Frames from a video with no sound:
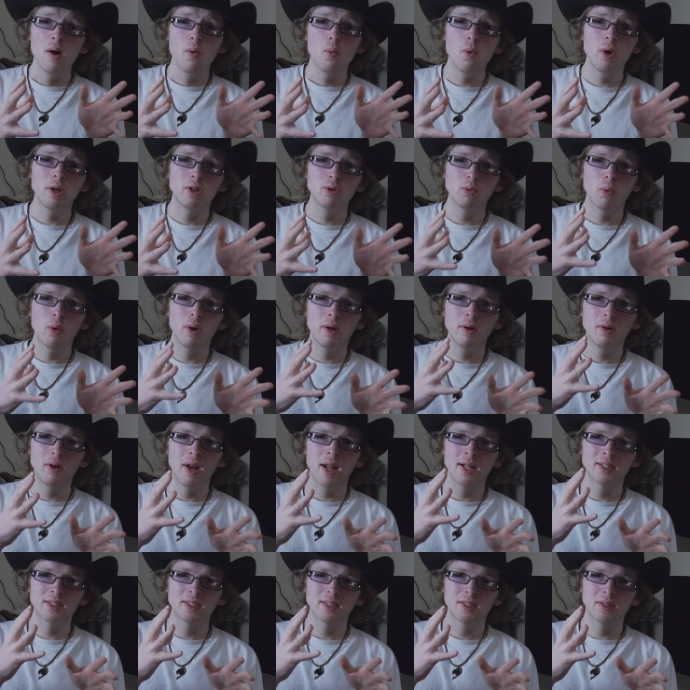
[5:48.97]
which
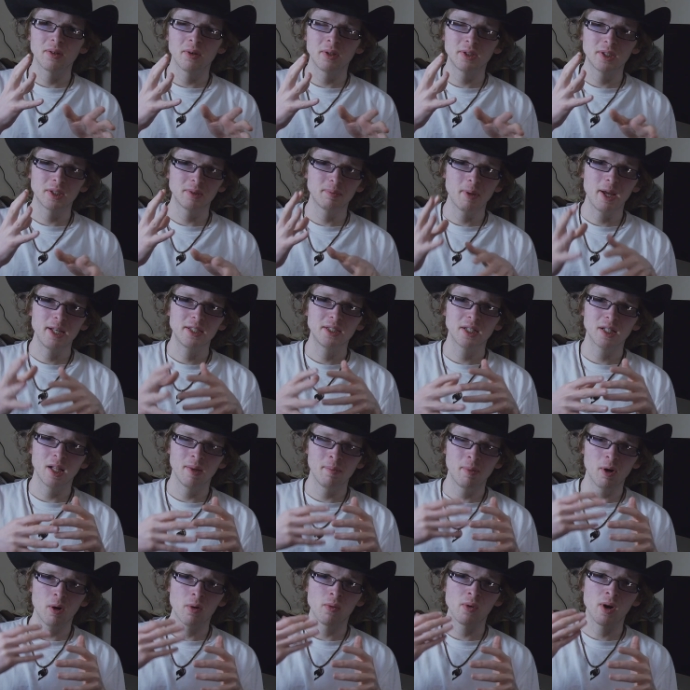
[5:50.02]
is basically
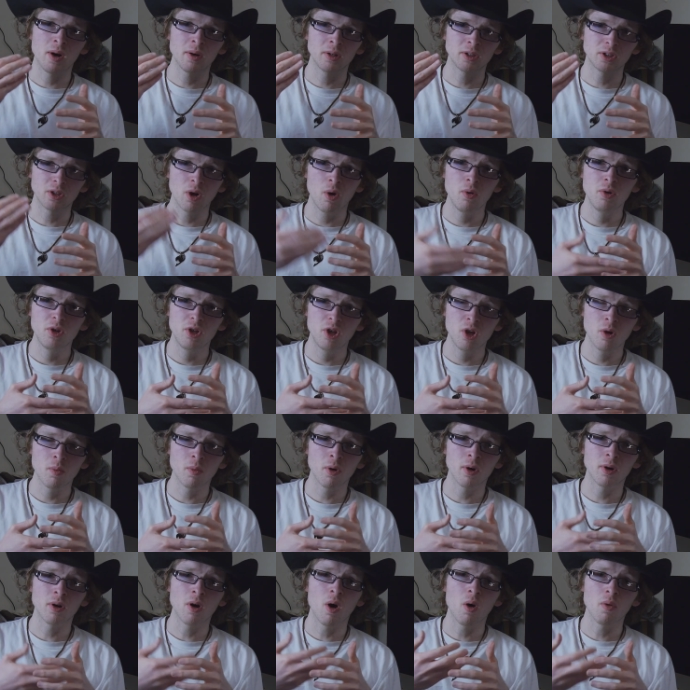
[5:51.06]
built around its own
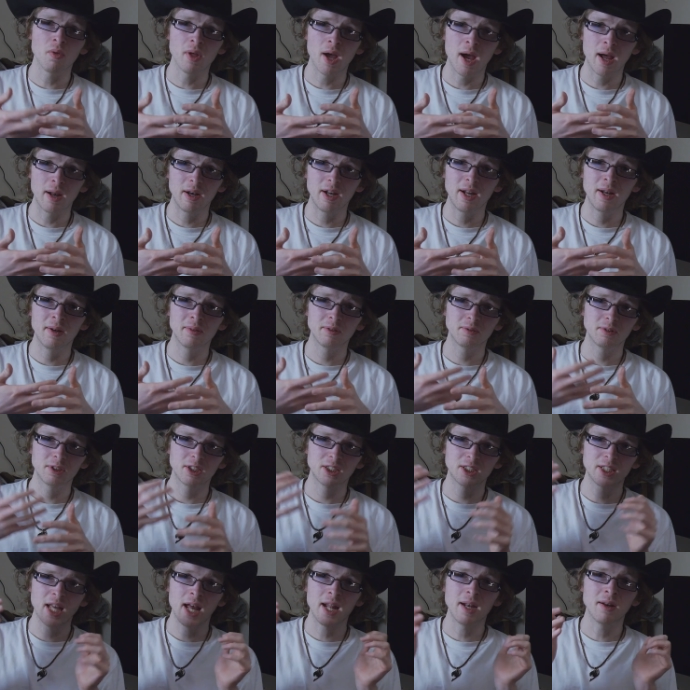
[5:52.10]
humor and all that. It's
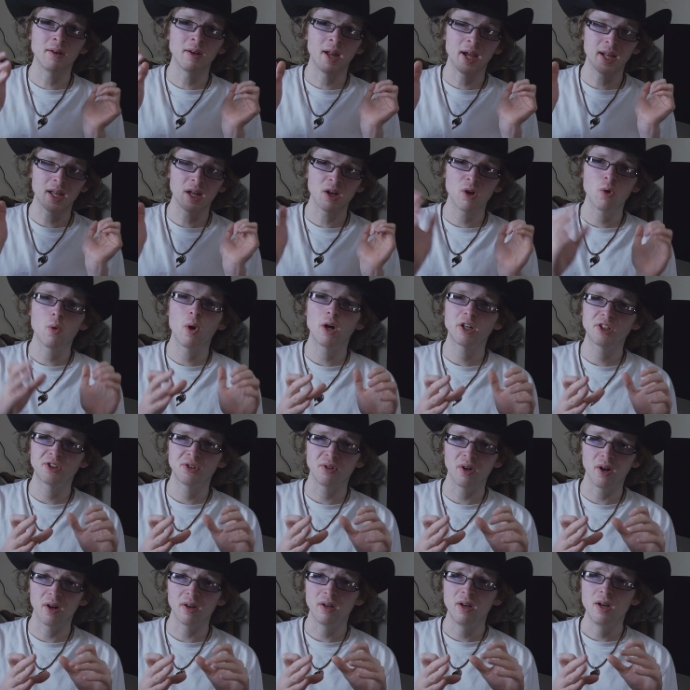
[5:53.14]
set in like
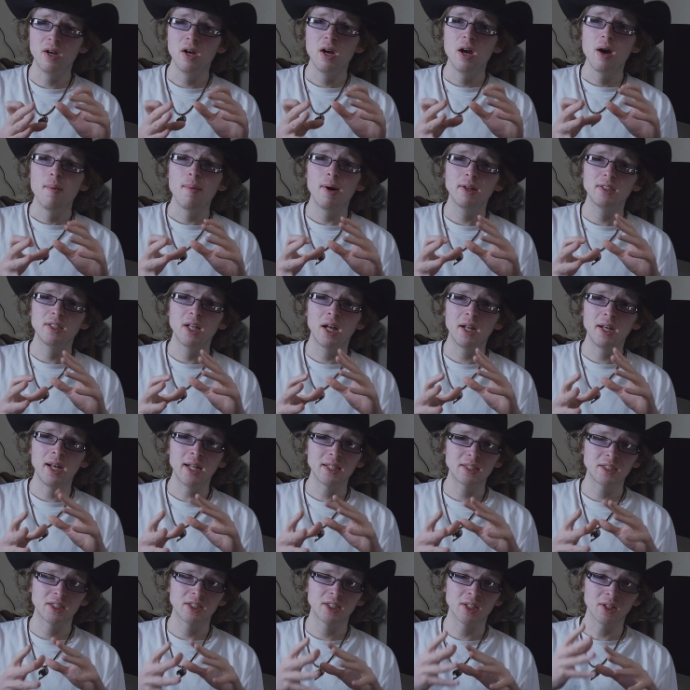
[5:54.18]
Equestria, but it's not
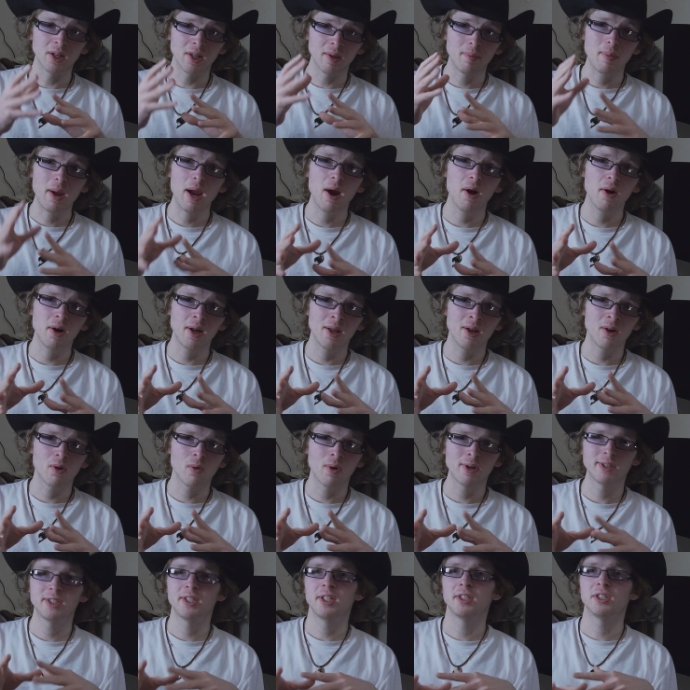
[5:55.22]
necessarily parodying
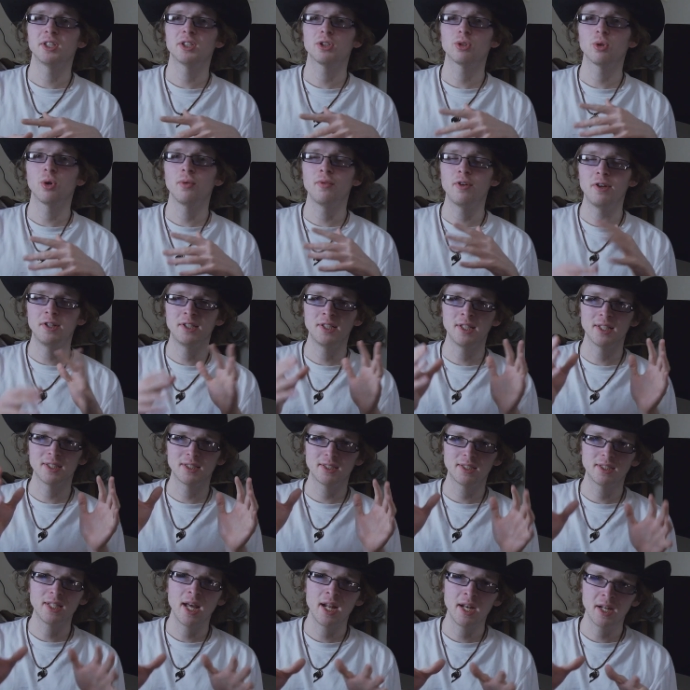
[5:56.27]
Equestria, it's just sort of using
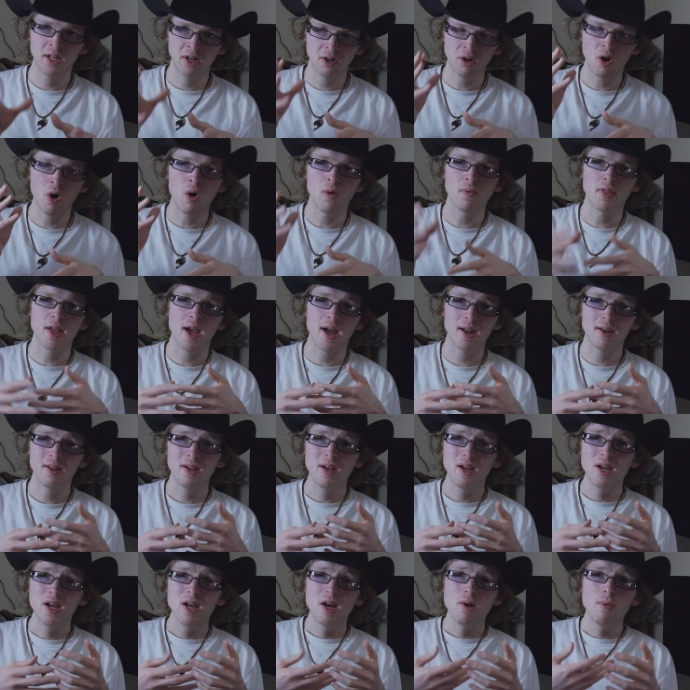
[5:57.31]
its setting and all that,
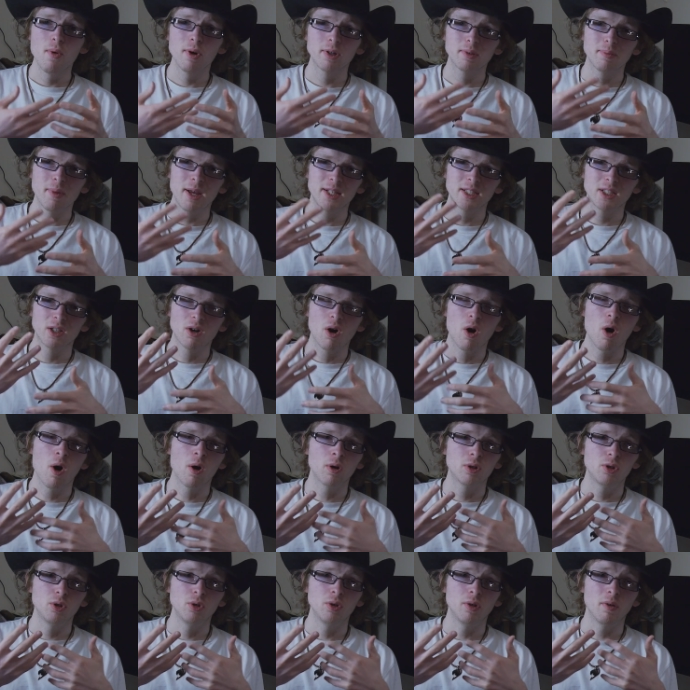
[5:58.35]
which makes it
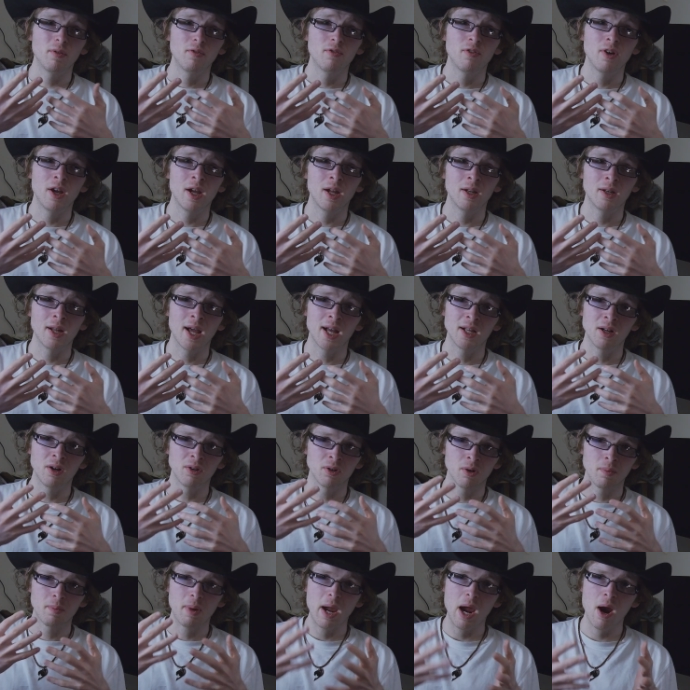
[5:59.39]
hard to defend
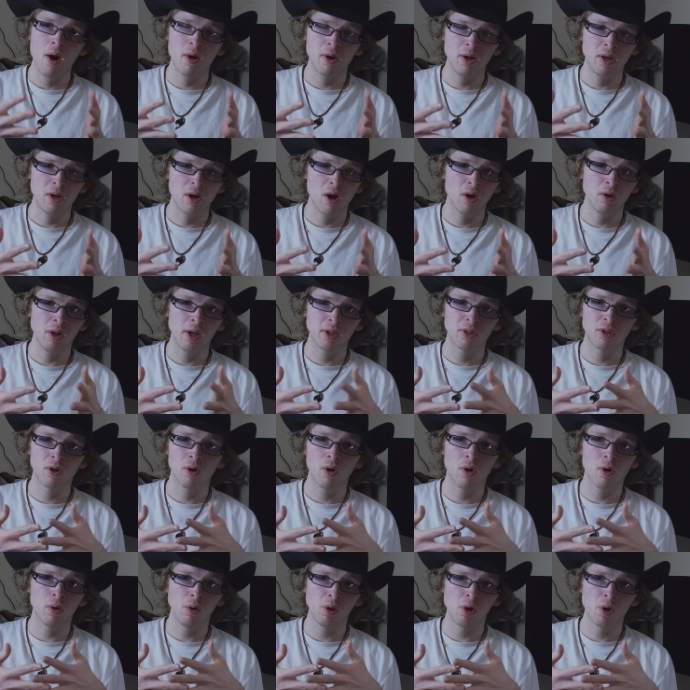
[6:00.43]
under parody, unlike their
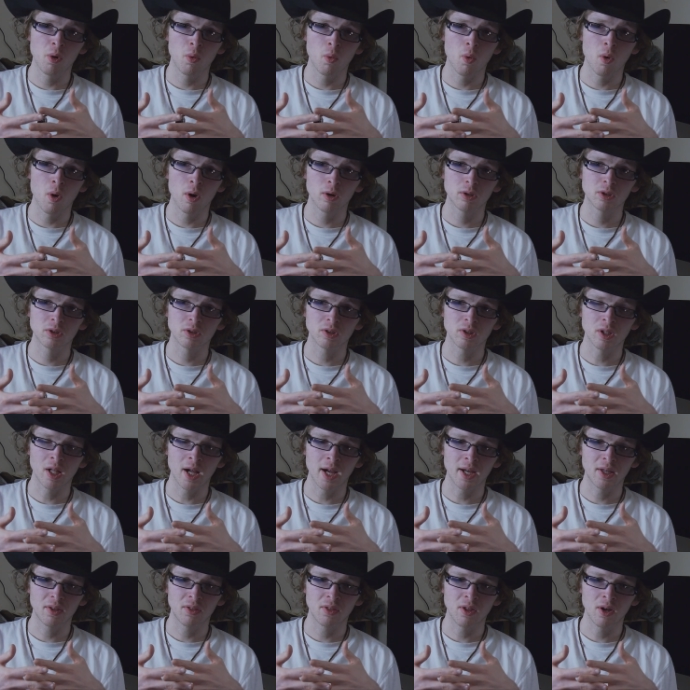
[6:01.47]
earlier works
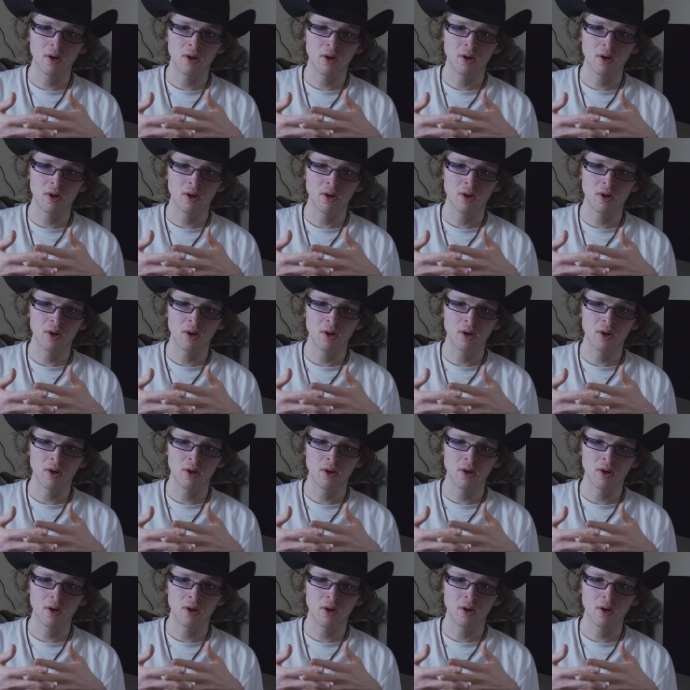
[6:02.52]
like